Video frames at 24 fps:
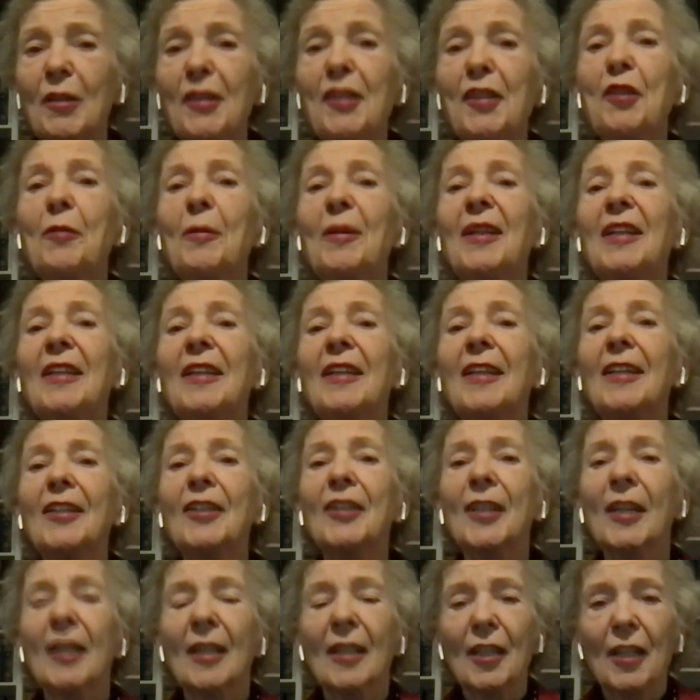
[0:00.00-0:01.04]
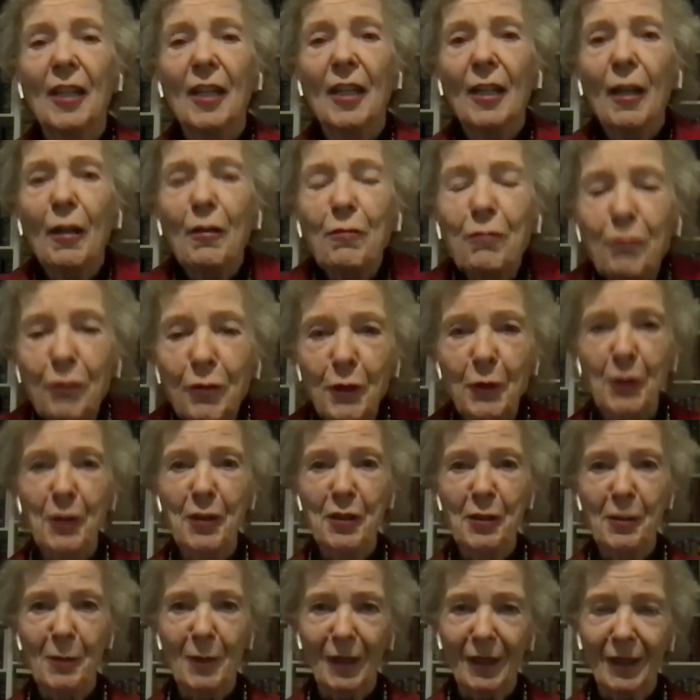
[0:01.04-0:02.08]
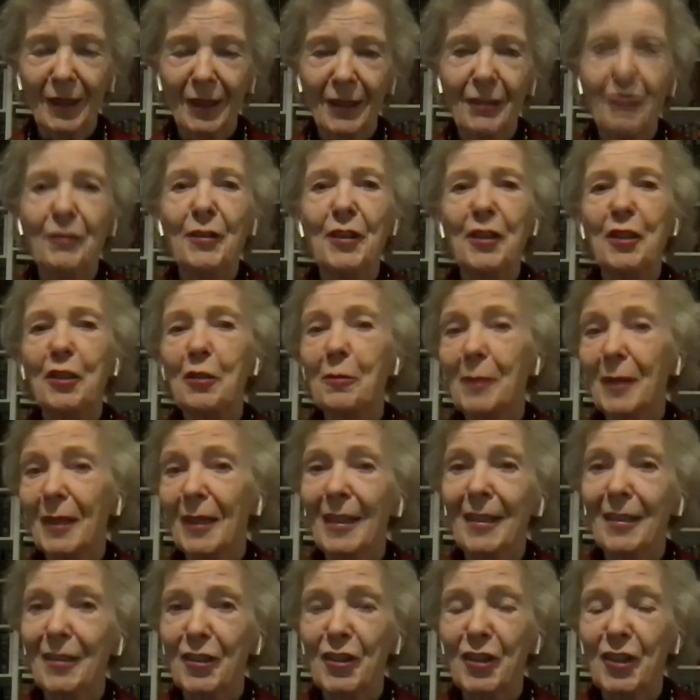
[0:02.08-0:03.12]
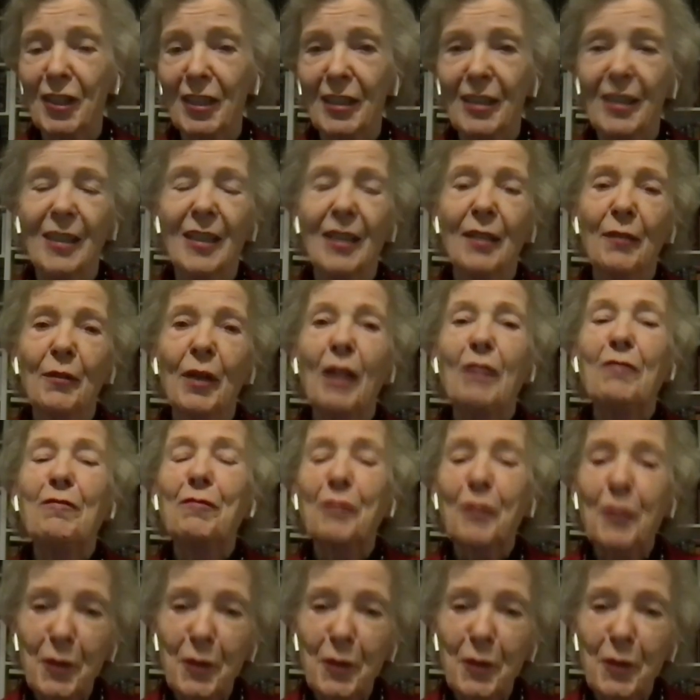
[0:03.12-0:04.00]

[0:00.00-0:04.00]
But also we need affordable renewable energy,